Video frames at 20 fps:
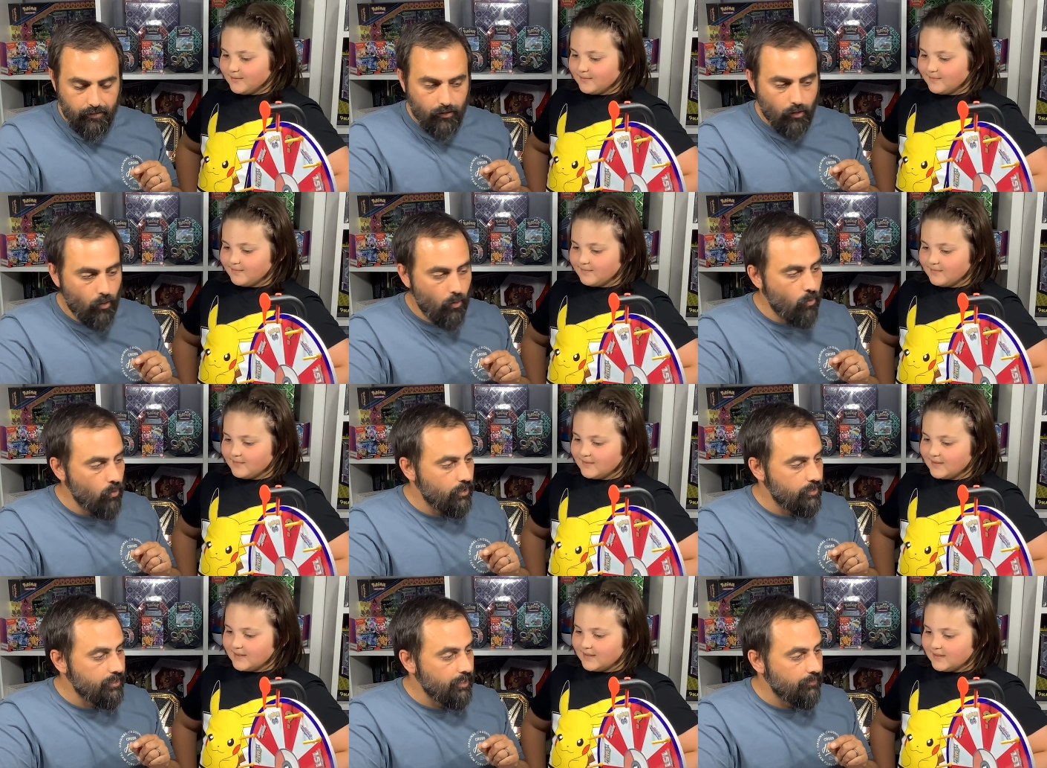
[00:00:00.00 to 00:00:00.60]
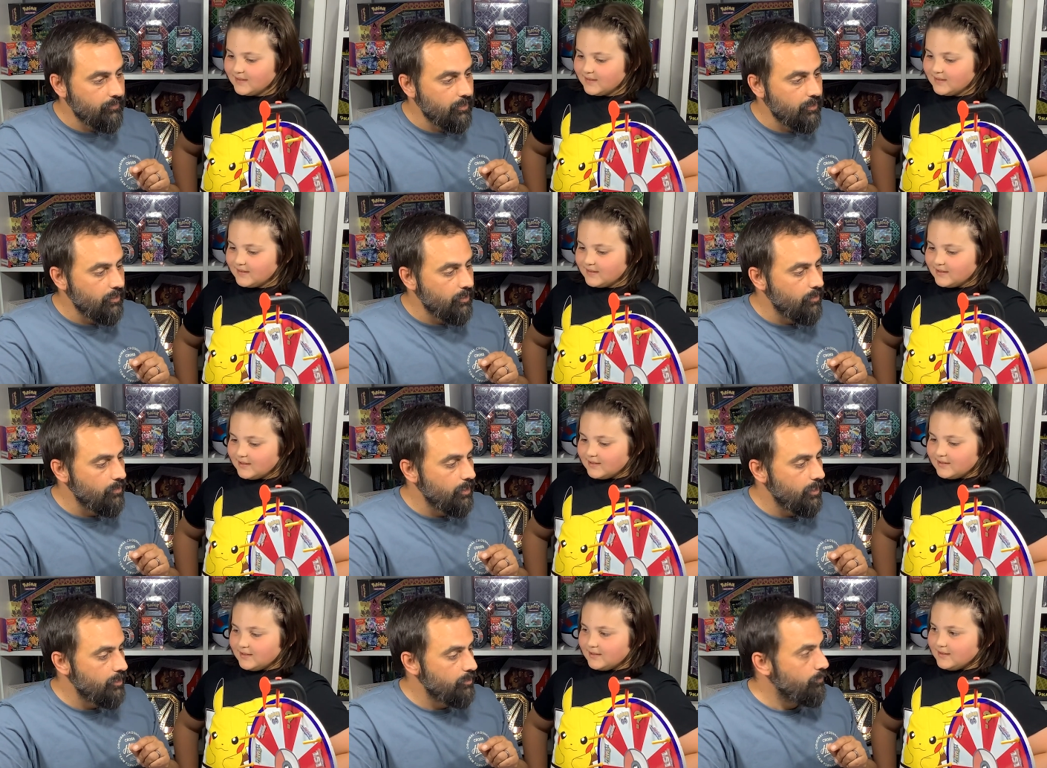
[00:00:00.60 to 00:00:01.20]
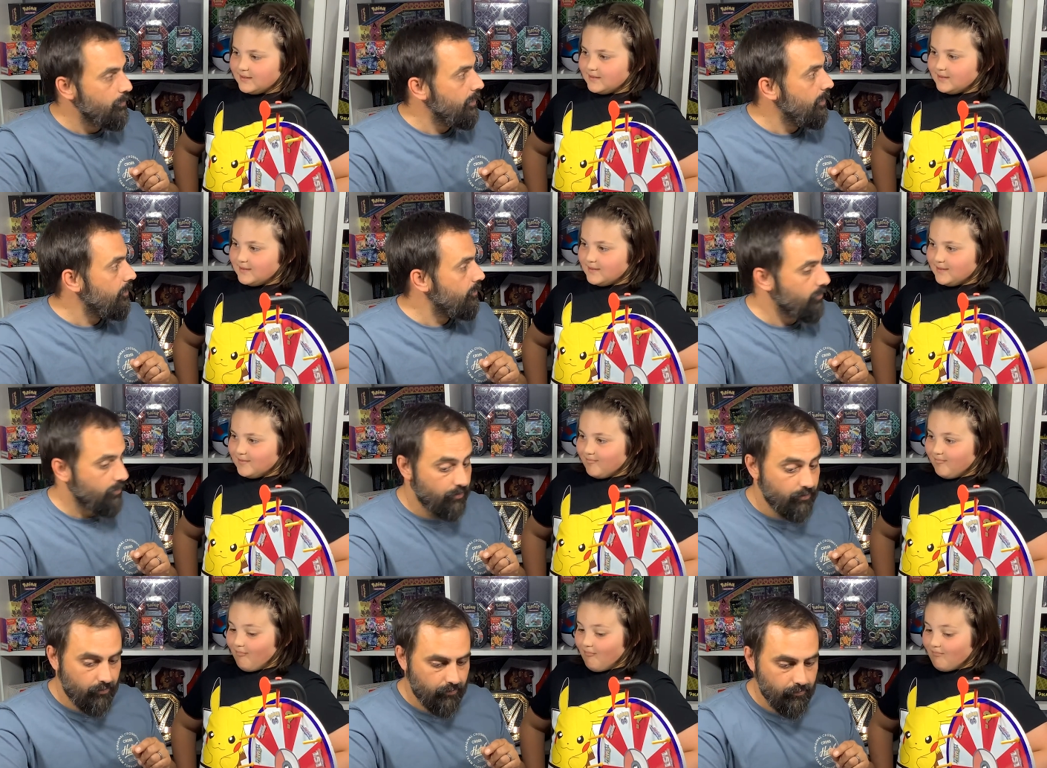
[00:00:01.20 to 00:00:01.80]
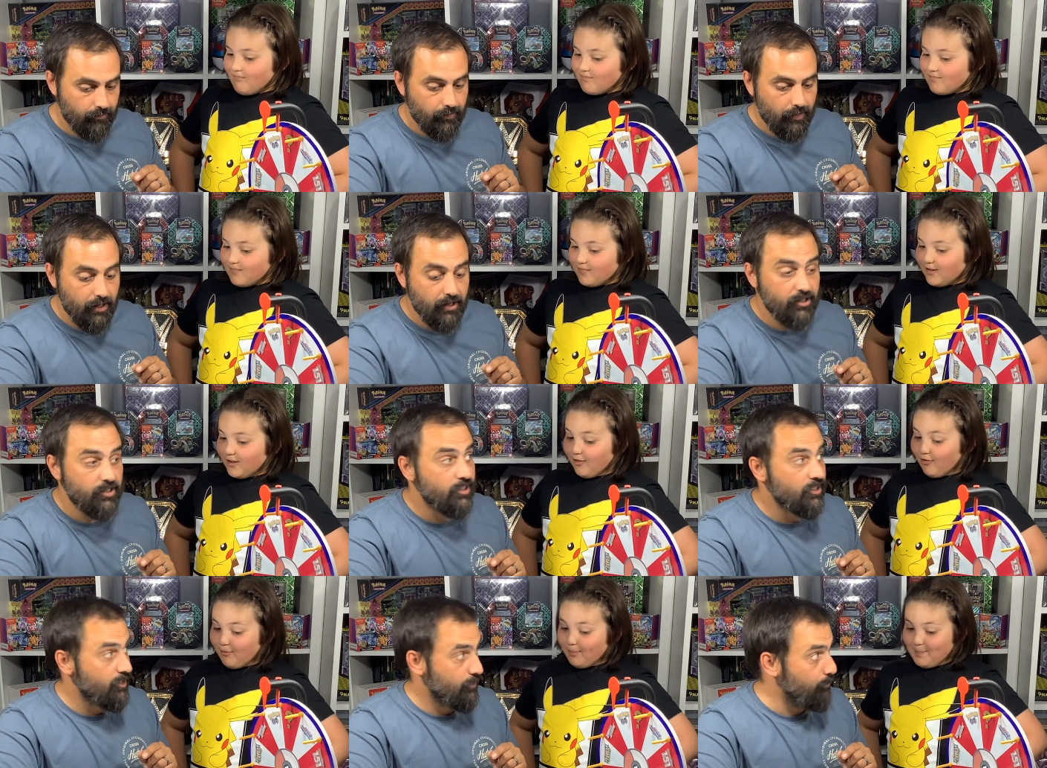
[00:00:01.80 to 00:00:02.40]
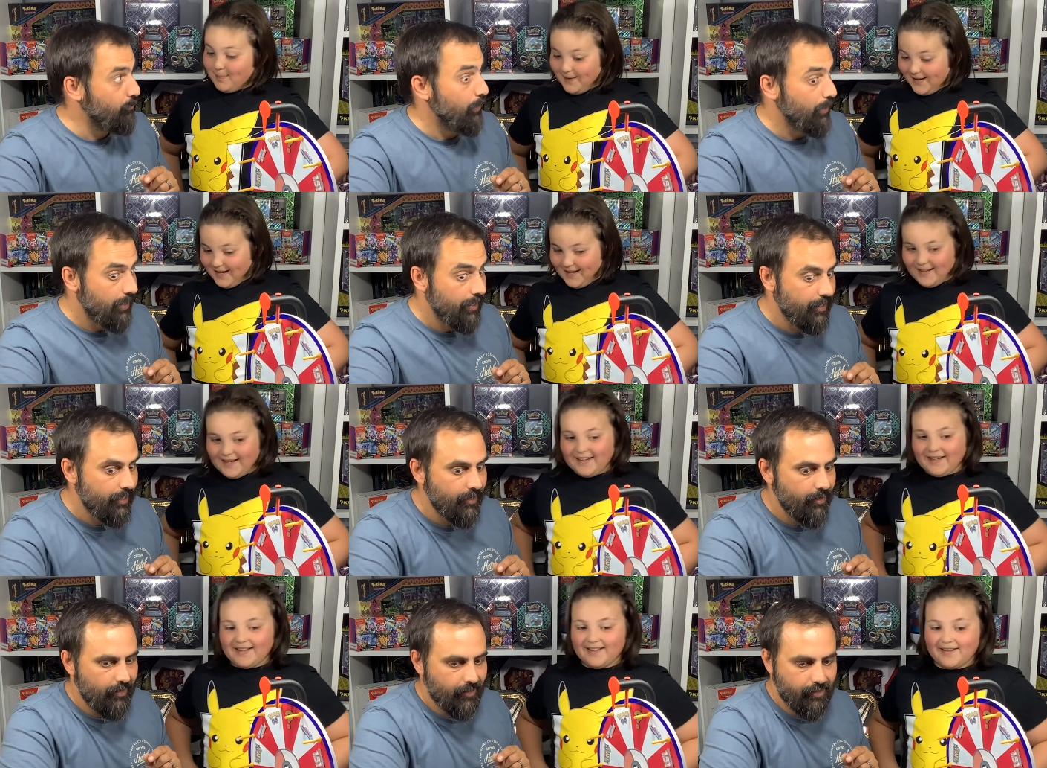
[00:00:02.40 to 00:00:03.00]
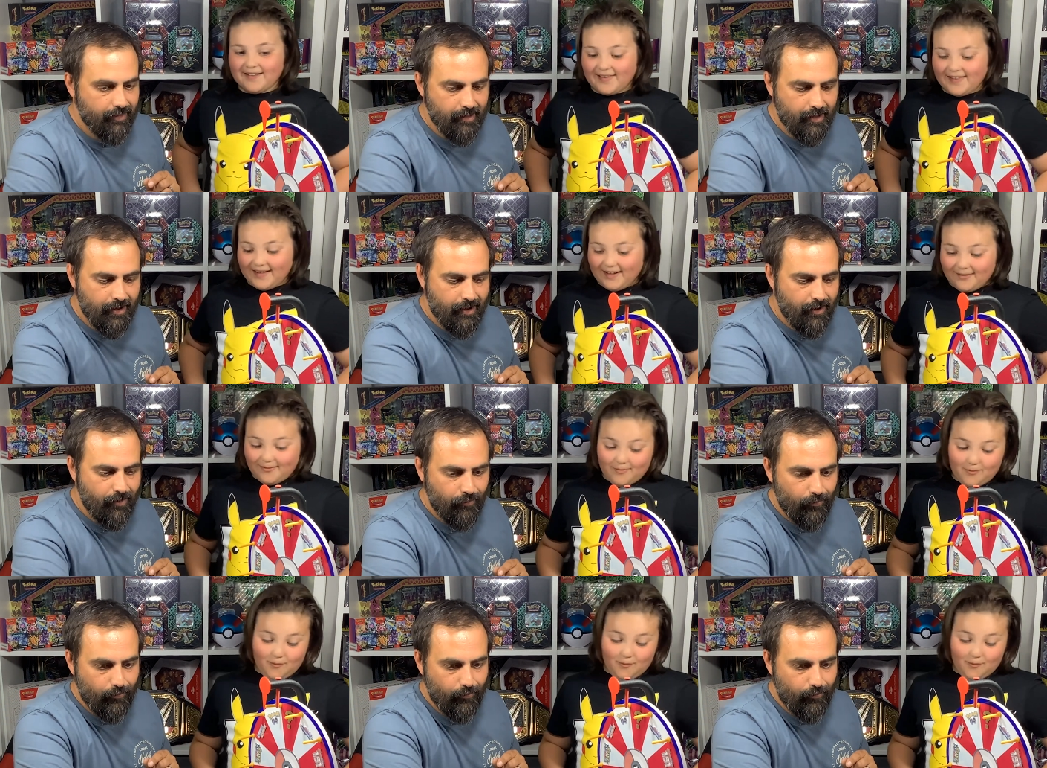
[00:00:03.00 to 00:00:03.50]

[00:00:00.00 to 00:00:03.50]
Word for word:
Speaker 1: all that's left to do is we need to spin, spin that